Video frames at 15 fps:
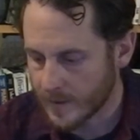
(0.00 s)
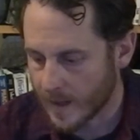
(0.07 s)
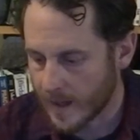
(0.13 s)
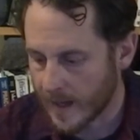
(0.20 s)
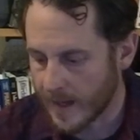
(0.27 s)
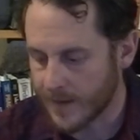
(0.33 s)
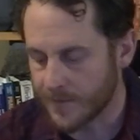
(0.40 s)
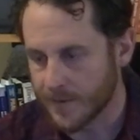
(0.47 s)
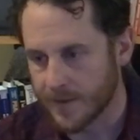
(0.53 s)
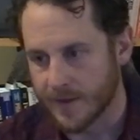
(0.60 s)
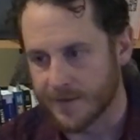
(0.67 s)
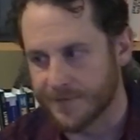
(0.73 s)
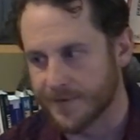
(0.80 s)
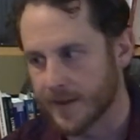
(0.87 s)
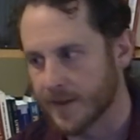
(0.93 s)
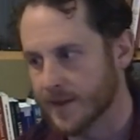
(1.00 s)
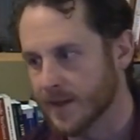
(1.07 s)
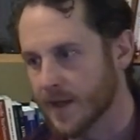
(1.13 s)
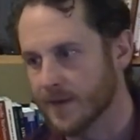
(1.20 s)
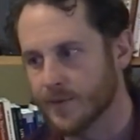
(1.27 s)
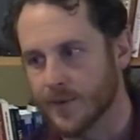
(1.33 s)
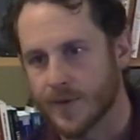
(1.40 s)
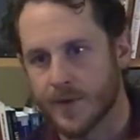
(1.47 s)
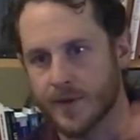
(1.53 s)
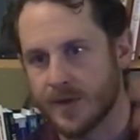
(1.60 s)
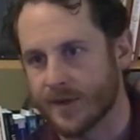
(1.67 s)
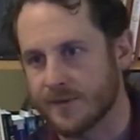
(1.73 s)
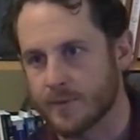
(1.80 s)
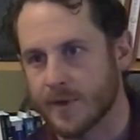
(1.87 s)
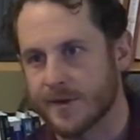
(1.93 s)
I really fell in love with
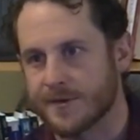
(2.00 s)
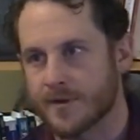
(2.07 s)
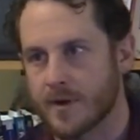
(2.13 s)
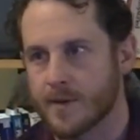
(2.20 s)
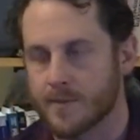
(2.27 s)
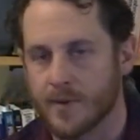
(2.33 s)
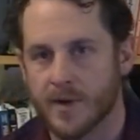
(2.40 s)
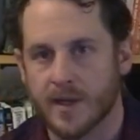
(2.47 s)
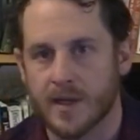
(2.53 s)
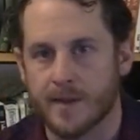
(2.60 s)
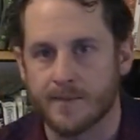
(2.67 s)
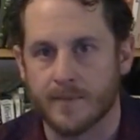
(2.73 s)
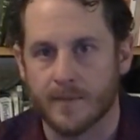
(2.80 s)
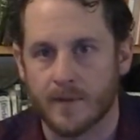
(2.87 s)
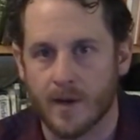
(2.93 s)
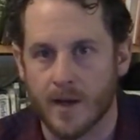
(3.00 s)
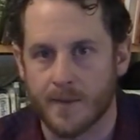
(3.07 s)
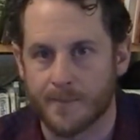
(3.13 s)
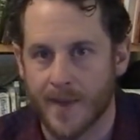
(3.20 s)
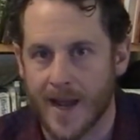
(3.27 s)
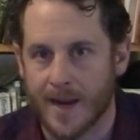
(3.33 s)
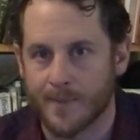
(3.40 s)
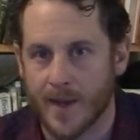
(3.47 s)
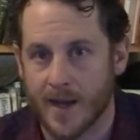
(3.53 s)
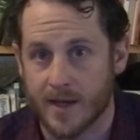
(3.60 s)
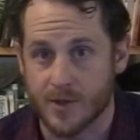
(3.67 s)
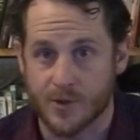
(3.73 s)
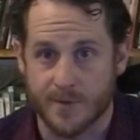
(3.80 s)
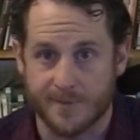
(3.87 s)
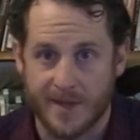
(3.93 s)
hoodies when I started bringing them on
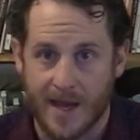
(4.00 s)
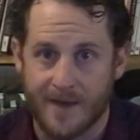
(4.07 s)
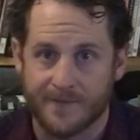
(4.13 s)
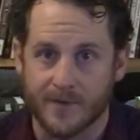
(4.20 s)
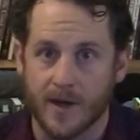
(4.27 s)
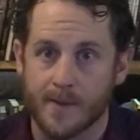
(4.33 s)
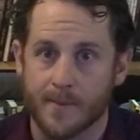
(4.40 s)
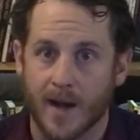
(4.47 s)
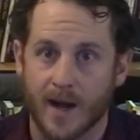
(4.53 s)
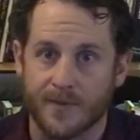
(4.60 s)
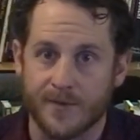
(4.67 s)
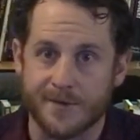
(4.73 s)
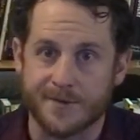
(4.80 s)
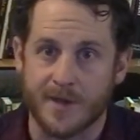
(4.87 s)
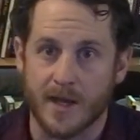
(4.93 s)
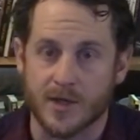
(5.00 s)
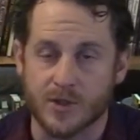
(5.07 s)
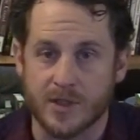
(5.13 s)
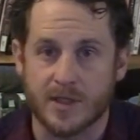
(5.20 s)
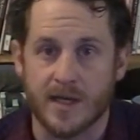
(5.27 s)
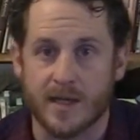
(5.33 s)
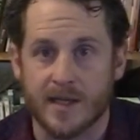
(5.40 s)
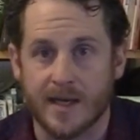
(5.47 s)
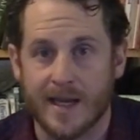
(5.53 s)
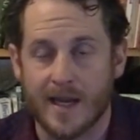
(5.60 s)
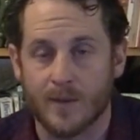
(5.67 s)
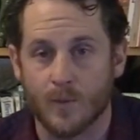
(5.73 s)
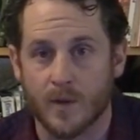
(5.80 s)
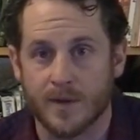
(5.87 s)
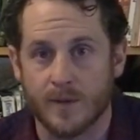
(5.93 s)
backpacking trips. After I bought this, actually, now that I
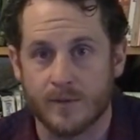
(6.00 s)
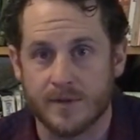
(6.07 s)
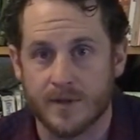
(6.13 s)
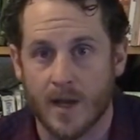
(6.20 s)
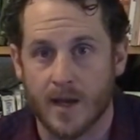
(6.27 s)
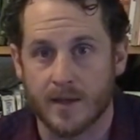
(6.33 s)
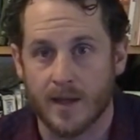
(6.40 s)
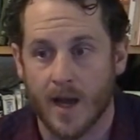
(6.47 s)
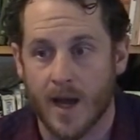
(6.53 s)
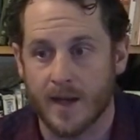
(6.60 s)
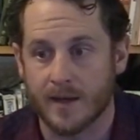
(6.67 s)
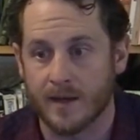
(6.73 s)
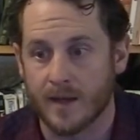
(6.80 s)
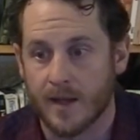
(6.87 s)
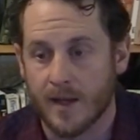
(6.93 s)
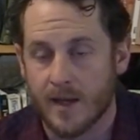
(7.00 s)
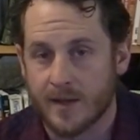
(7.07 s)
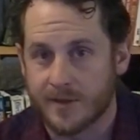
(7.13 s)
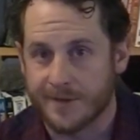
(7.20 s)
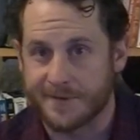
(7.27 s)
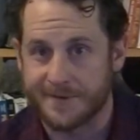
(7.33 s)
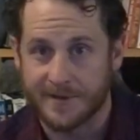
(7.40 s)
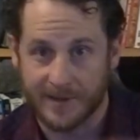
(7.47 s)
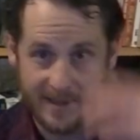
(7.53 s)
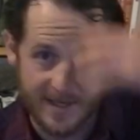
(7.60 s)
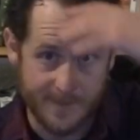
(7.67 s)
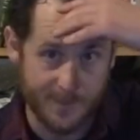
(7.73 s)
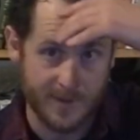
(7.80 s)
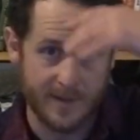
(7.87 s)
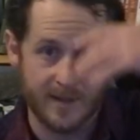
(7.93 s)
had one that was non-cotton, to
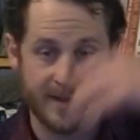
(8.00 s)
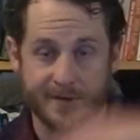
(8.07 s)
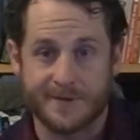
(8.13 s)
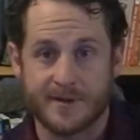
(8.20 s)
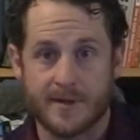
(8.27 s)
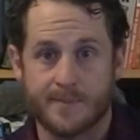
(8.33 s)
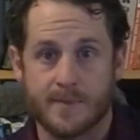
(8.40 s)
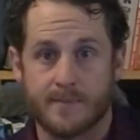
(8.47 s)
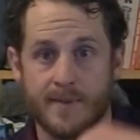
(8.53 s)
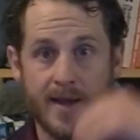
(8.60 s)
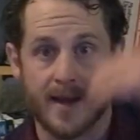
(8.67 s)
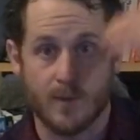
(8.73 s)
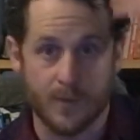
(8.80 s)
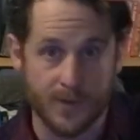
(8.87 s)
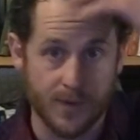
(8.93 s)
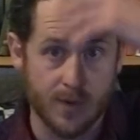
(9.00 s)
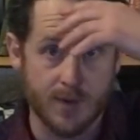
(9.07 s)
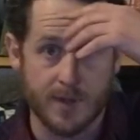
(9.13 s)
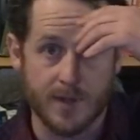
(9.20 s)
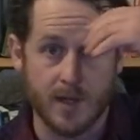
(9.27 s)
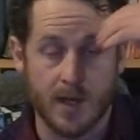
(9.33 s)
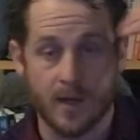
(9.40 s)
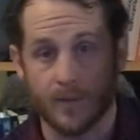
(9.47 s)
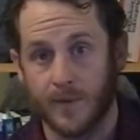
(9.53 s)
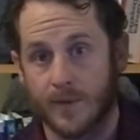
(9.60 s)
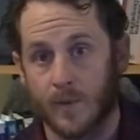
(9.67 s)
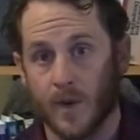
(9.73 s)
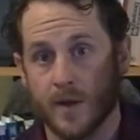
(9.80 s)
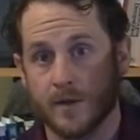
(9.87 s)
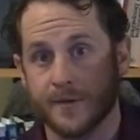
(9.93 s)
sleep in a sleeping bag with a hoodie on when
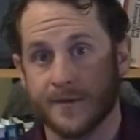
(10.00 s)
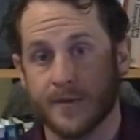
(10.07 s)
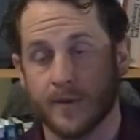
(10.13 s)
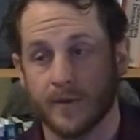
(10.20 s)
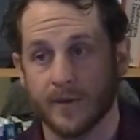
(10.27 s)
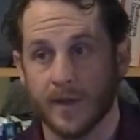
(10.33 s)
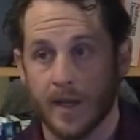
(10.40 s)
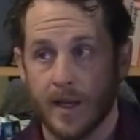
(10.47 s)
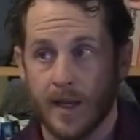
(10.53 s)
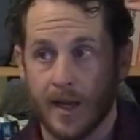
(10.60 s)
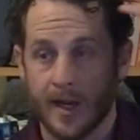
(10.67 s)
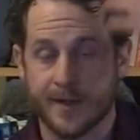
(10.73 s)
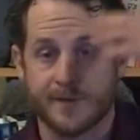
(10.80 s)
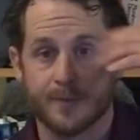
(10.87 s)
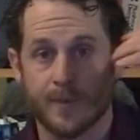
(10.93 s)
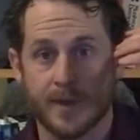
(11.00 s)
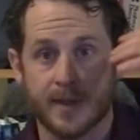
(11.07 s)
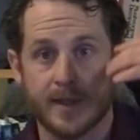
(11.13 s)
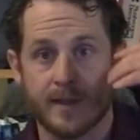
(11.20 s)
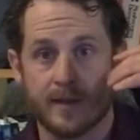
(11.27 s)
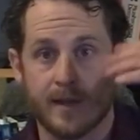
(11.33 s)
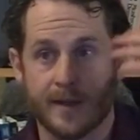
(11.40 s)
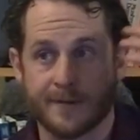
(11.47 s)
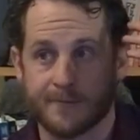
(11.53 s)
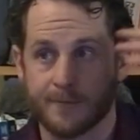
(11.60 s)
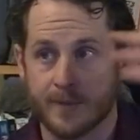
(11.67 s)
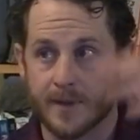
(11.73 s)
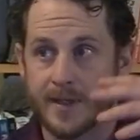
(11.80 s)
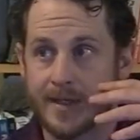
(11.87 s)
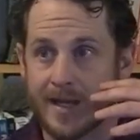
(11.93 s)
the weather's cold, it's
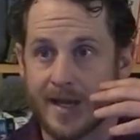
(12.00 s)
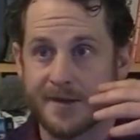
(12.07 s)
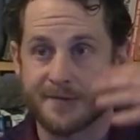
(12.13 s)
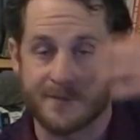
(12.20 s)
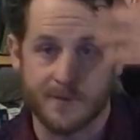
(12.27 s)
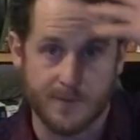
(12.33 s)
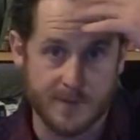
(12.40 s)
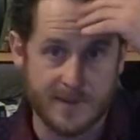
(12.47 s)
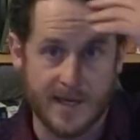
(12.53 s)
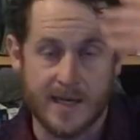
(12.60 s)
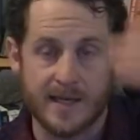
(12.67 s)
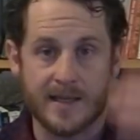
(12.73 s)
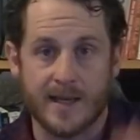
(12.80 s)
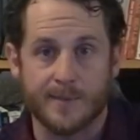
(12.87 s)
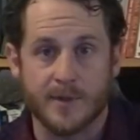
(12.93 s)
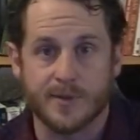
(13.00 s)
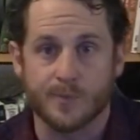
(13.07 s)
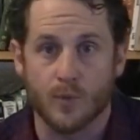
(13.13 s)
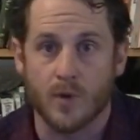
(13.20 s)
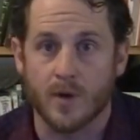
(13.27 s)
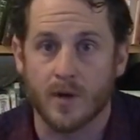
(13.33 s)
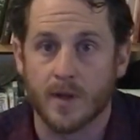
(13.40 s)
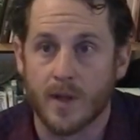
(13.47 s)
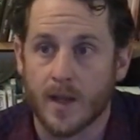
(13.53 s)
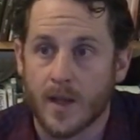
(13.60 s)
really nice for retaining that much more